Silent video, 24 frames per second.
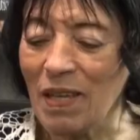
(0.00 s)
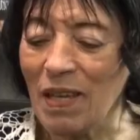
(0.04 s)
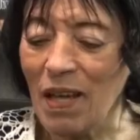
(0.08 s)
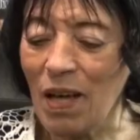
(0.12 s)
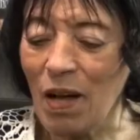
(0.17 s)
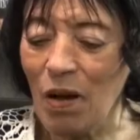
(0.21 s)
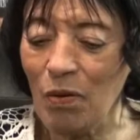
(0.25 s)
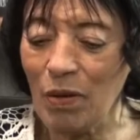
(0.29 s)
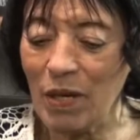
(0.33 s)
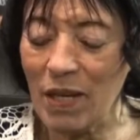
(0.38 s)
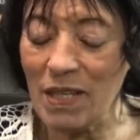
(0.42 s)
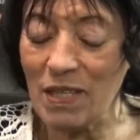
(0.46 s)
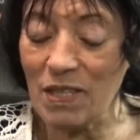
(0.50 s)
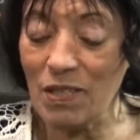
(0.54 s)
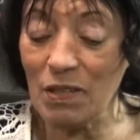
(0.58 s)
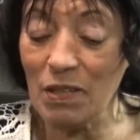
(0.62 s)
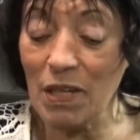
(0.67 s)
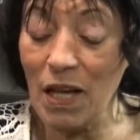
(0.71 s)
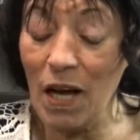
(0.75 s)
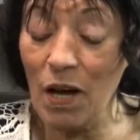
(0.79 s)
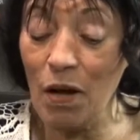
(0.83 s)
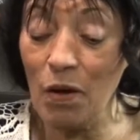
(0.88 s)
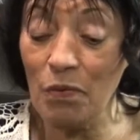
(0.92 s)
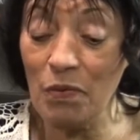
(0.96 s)
Okay, so
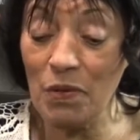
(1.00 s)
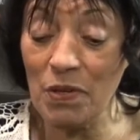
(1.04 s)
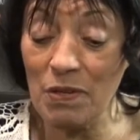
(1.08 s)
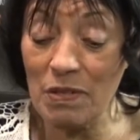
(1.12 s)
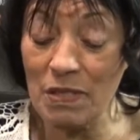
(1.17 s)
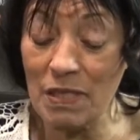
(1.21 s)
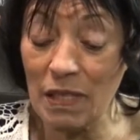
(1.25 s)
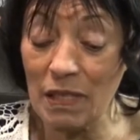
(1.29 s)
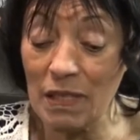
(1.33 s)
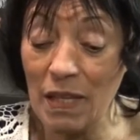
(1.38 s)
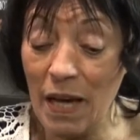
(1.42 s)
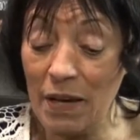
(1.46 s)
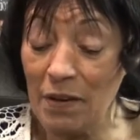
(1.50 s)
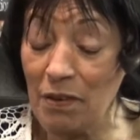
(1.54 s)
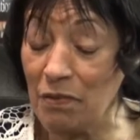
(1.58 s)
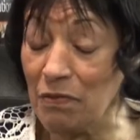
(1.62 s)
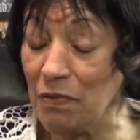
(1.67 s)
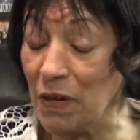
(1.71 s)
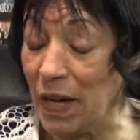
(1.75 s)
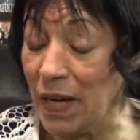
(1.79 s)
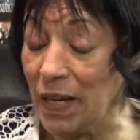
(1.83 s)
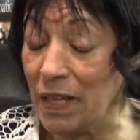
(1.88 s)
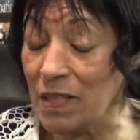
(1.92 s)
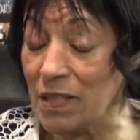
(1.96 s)
now there's a lot of
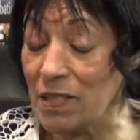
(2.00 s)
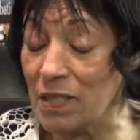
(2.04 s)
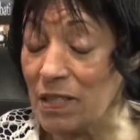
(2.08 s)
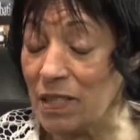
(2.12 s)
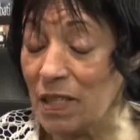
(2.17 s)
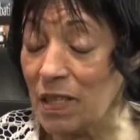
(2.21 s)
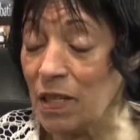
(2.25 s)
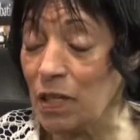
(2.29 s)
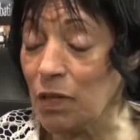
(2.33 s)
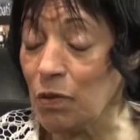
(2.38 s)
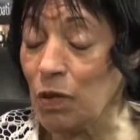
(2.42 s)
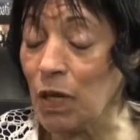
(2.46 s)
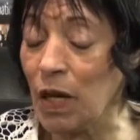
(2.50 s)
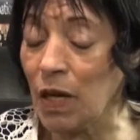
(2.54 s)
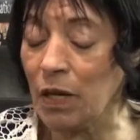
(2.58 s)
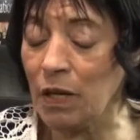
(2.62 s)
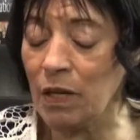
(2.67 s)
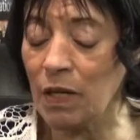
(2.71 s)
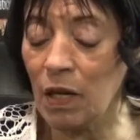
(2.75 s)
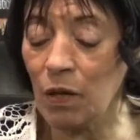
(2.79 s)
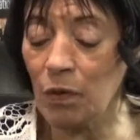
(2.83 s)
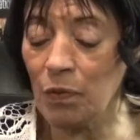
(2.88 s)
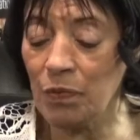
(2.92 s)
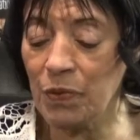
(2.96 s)
violence in, now
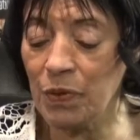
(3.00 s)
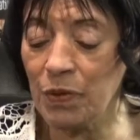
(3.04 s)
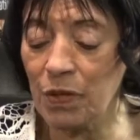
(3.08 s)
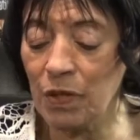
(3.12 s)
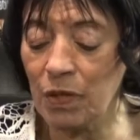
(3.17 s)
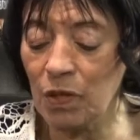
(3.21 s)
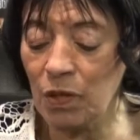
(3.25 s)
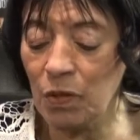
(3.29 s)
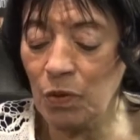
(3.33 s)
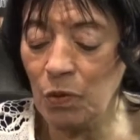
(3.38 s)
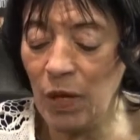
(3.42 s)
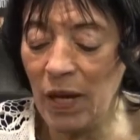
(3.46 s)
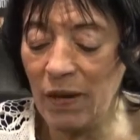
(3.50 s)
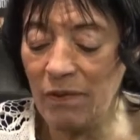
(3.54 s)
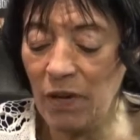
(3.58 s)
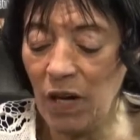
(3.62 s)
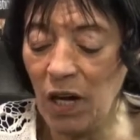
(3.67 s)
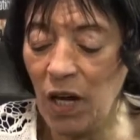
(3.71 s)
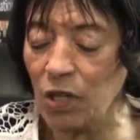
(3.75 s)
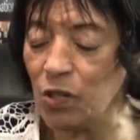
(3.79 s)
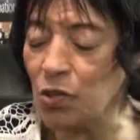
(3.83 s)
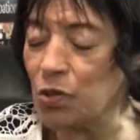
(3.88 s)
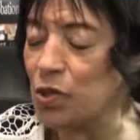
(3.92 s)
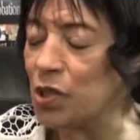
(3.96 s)
you have
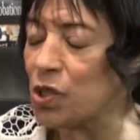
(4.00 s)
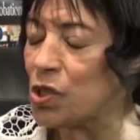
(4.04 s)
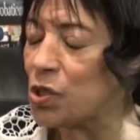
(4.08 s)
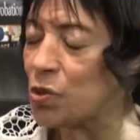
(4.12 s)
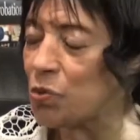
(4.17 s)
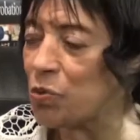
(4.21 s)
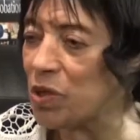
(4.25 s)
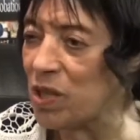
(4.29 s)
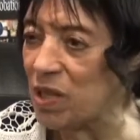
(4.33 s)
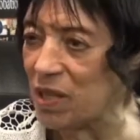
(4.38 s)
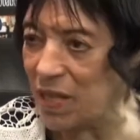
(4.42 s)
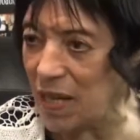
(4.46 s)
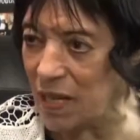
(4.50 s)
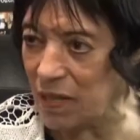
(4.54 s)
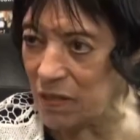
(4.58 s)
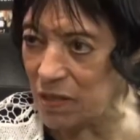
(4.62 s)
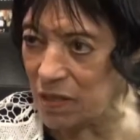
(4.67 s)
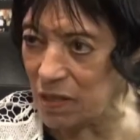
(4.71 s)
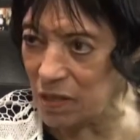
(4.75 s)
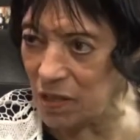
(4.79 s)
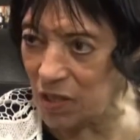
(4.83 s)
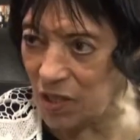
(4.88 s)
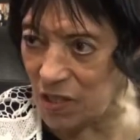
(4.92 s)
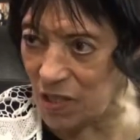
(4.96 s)

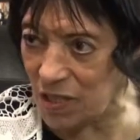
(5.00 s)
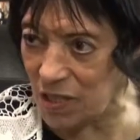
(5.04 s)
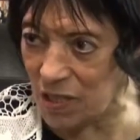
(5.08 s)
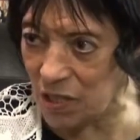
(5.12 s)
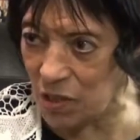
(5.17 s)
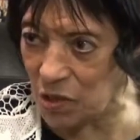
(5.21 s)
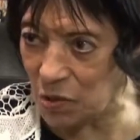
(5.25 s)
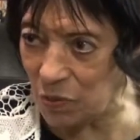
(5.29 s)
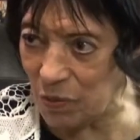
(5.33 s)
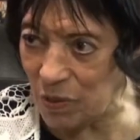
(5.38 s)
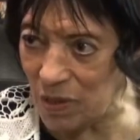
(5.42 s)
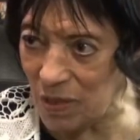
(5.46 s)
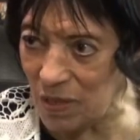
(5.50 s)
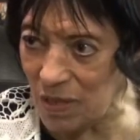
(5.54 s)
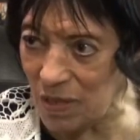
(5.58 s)
120,000 constituents?